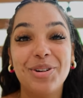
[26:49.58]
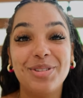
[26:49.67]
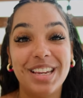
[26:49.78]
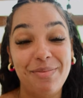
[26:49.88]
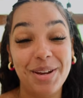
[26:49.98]

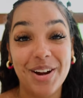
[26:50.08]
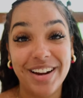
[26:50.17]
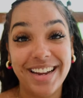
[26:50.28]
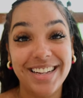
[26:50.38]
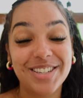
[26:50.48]
who's keeping our
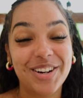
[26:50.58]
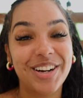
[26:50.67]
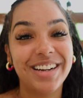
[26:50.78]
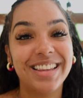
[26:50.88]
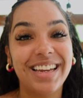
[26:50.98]
kids
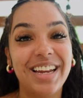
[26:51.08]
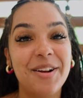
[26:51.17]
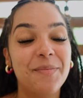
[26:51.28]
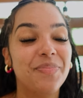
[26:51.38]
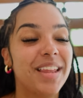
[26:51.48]
currently,
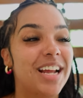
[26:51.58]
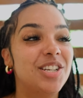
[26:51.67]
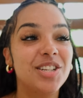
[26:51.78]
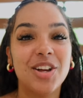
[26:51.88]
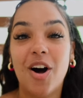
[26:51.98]
and
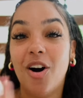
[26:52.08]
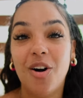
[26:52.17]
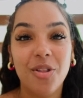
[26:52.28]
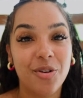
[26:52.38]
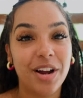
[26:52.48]
just
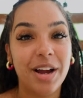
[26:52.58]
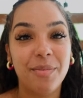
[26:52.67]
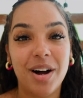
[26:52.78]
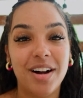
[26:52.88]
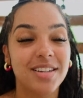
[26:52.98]
all the
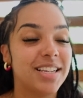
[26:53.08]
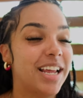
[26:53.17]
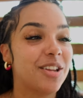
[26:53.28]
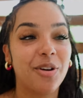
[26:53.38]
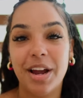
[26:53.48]
grandmas
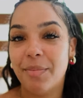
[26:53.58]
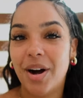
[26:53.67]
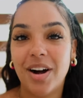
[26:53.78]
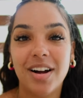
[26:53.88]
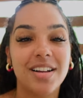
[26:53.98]
and the
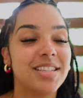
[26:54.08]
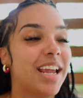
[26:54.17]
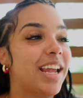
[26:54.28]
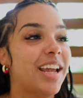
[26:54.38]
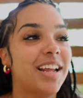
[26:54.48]
grandpas
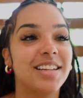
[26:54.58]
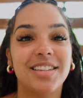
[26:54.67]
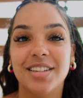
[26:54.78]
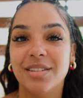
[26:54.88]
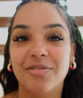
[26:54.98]

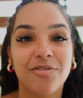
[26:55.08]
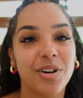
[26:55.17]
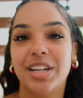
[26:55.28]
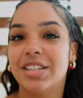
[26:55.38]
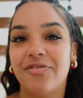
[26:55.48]
and the
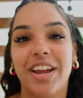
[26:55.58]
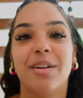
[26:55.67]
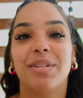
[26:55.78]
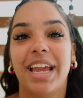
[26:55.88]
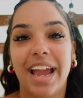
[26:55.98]
friends,
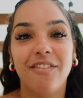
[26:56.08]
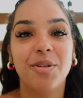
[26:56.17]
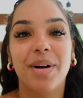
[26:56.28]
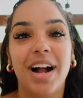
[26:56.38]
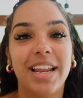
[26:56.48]
family,
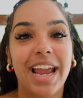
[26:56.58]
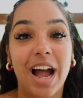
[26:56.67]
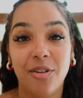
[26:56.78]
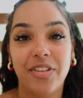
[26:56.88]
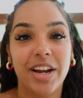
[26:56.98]
everybody
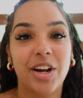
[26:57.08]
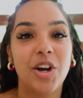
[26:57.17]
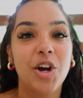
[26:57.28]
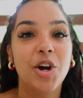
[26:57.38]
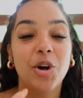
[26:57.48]
out there
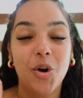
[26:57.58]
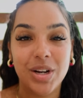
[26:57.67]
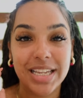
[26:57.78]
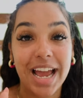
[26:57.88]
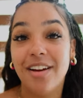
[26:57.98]
who
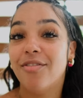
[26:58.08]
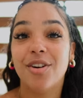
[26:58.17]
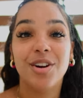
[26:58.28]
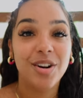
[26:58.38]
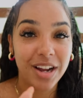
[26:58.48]
has
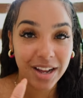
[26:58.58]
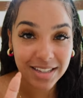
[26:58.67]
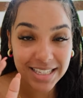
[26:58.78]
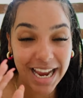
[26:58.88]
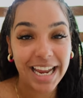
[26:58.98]
ever
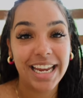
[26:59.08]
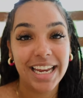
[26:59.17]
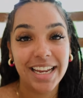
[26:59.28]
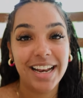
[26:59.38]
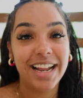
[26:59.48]

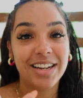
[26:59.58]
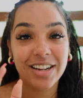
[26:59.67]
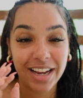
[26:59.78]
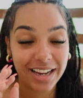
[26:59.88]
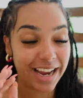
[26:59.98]
taken and
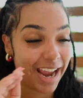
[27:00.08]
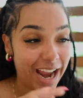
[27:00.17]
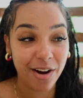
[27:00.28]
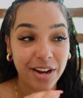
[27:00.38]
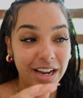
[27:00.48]

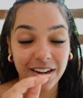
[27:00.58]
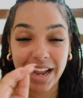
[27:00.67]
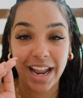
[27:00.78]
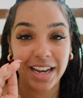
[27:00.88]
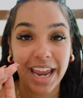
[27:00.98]
carry
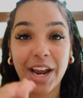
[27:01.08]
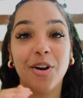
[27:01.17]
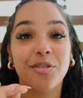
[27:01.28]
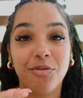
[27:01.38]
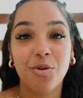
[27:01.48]
and
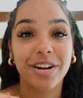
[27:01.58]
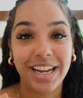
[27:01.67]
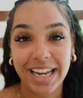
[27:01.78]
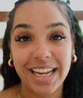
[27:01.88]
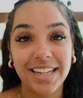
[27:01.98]
cared for
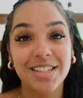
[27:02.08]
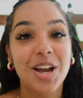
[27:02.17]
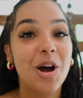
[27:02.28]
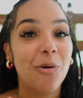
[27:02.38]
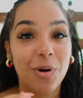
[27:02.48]
kids
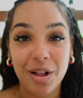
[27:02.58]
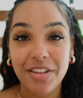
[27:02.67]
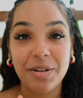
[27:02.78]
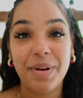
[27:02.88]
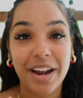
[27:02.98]
while
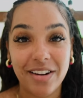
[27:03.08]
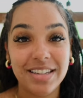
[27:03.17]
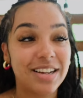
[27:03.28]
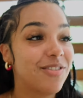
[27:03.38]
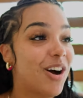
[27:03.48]
their
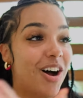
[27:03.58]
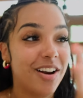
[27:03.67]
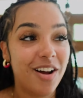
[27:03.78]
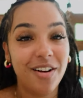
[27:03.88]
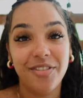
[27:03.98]
parents have gone
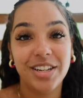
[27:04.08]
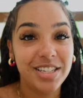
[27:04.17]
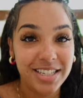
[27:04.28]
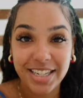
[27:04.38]
off and